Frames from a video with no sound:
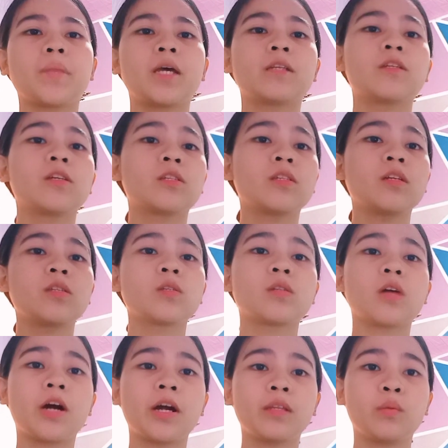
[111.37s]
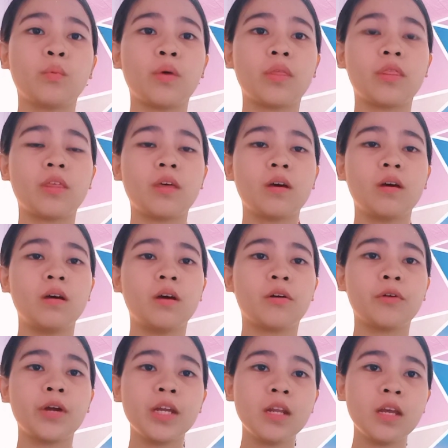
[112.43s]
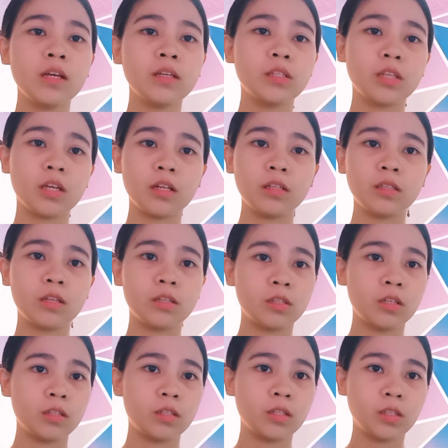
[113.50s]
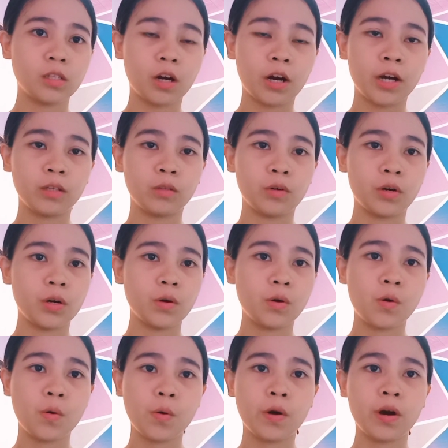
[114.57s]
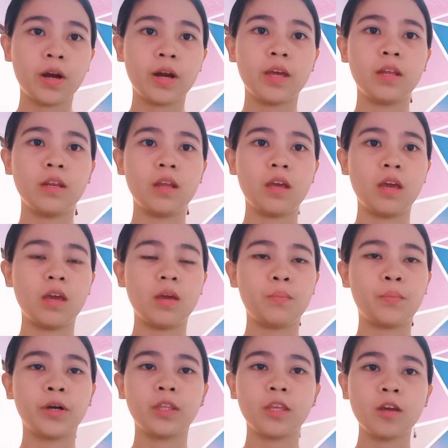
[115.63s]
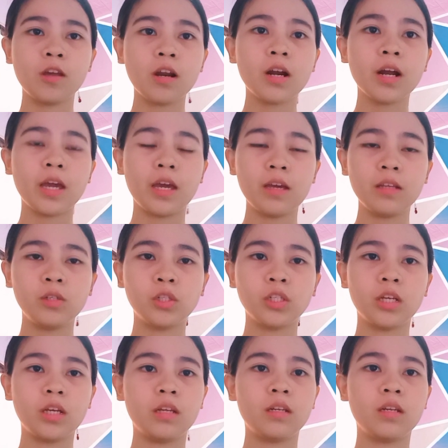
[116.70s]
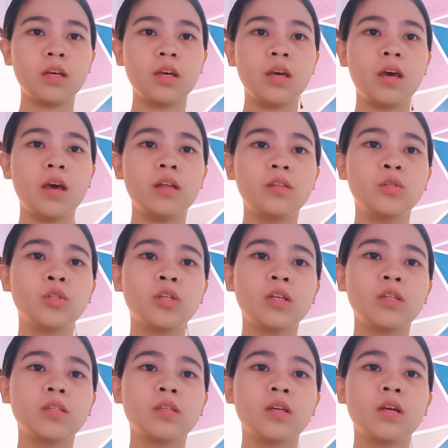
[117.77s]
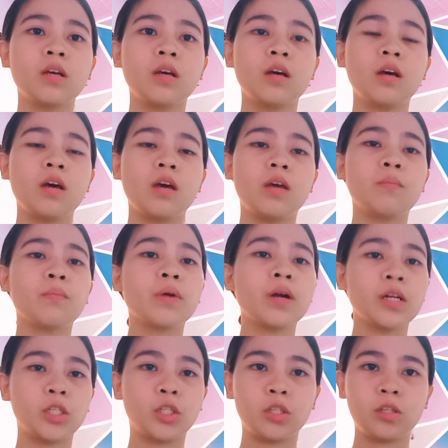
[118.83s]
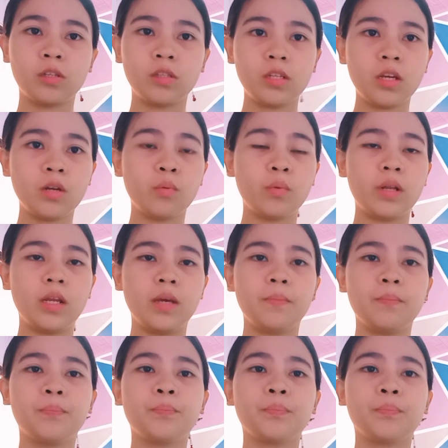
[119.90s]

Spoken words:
It does not start with reading skills does not start or occur in a particular age, and it just emerges continually.